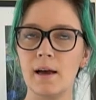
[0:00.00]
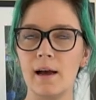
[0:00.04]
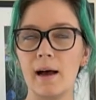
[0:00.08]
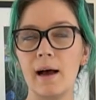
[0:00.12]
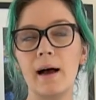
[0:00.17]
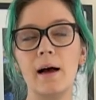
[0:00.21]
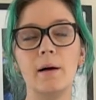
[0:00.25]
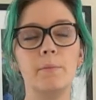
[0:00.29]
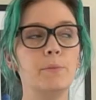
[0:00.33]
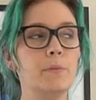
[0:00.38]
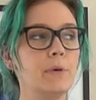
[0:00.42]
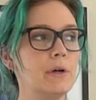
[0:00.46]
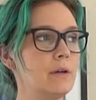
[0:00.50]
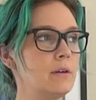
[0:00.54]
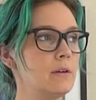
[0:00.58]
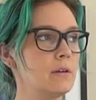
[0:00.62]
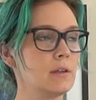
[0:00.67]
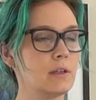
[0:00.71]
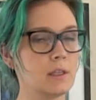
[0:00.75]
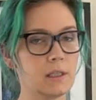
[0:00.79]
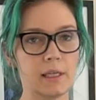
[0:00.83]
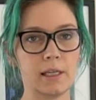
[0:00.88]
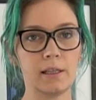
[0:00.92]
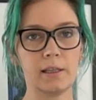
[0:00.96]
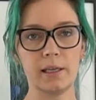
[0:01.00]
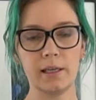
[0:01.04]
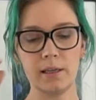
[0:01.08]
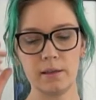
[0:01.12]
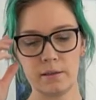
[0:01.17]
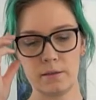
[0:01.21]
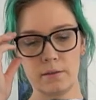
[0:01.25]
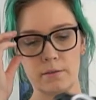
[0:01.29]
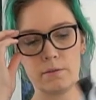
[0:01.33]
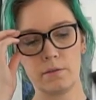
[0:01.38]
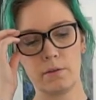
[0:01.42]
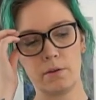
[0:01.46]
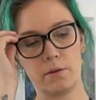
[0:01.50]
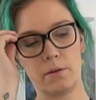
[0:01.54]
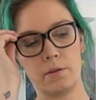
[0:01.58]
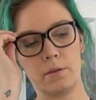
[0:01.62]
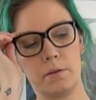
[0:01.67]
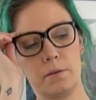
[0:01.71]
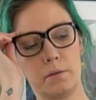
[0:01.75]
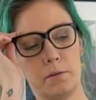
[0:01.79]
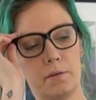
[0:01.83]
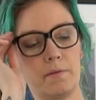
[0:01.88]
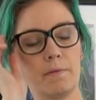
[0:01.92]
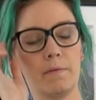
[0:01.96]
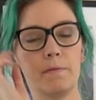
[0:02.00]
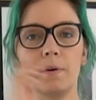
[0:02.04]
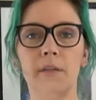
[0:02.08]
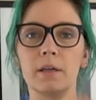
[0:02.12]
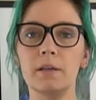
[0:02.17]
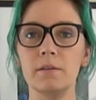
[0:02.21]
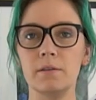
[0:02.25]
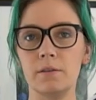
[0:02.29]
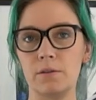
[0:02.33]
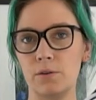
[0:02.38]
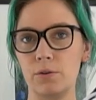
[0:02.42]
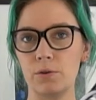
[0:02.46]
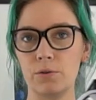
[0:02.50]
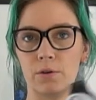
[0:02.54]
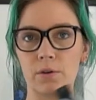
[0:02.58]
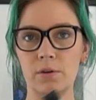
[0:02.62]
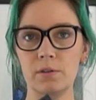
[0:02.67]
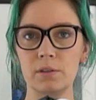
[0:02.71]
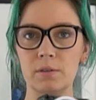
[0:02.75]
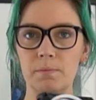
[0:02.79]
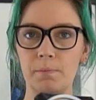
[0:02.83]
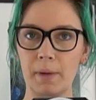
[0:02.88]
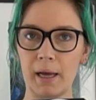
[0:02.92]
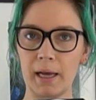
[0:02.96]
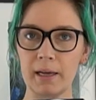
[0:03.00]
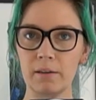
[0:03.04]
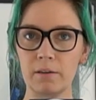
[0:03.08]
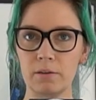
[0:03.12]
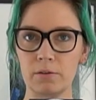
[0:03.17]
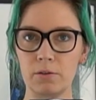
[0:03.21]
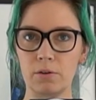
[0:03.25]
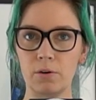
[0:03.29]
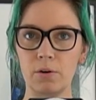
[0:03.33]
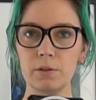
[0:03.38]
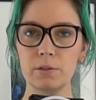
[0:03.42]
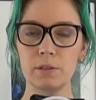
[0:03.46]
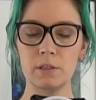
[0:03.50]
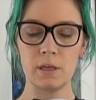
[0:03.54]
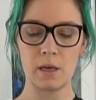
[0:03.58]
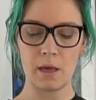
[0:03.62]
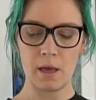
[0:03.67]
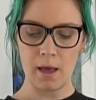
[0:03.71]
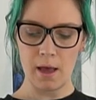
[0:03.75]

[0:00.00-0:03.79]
Um, clearly on front no cross, back cross.